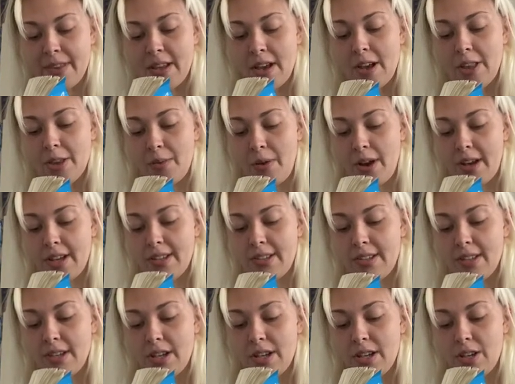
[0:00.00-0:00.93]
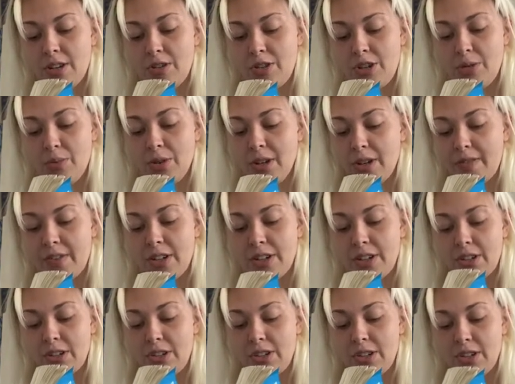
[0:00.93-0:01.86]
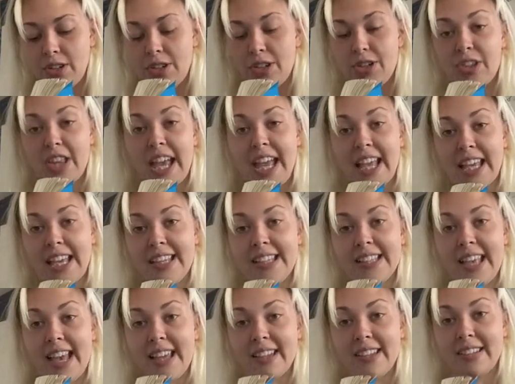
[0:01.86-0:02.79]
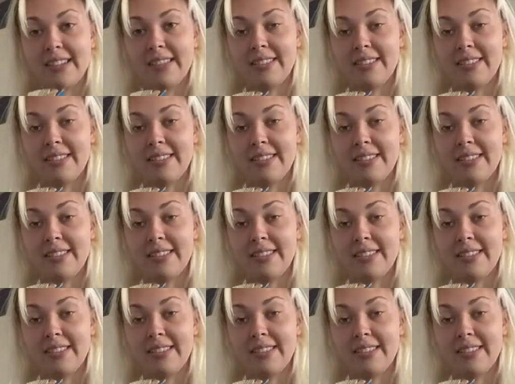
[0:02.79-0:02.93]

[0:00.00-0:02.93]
otherwise she wouldn't have understood a thing he said.